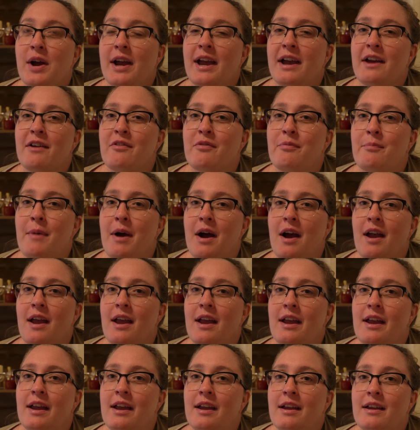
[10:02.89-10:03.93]
I have
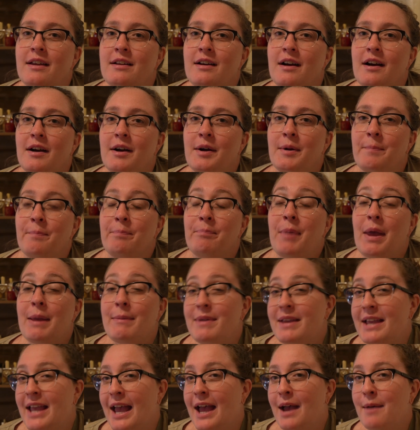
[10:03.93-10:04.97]
my
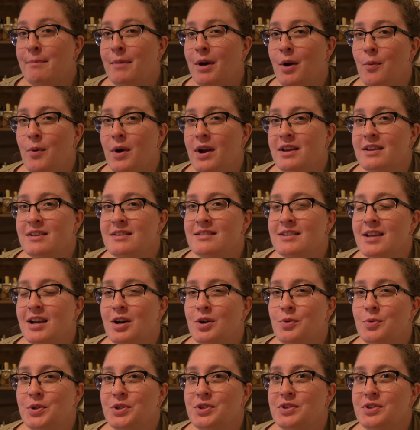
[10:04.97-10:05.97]
Baby Cat by YSL,